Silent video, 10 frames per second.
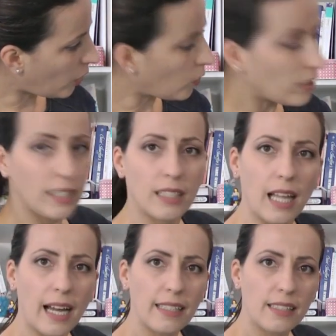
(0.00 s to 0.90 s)
all these
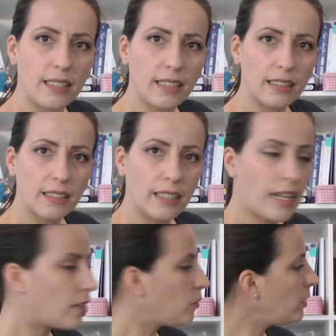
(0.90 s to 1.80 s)
lines here that they
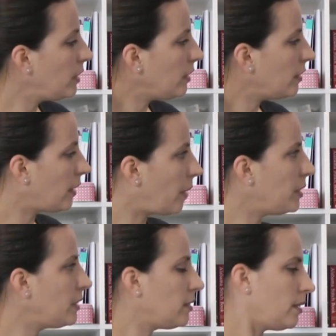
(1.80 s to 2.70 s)
are really, I
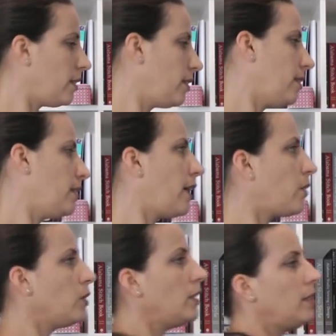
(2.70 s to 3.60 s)
mean, they
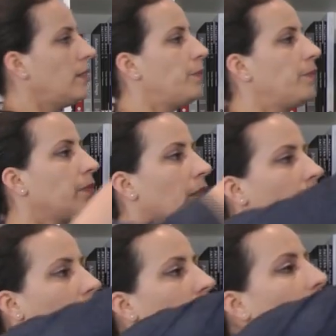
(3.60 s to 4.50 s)
are really,
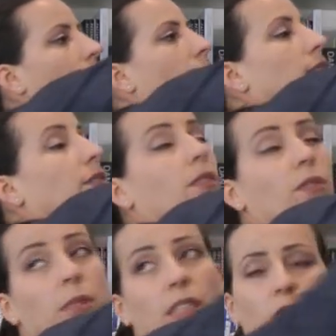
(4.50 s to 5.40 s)
because